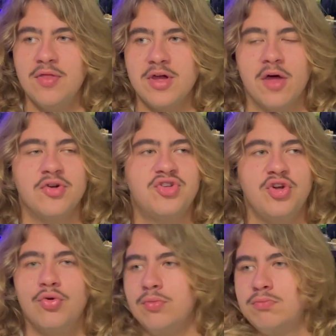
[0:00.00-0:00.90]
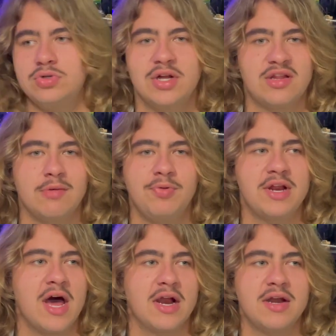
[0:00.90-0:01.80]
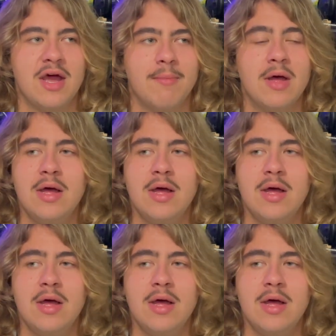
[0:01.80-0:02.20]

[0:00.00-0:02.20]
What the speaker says: The other two, just simply not on him.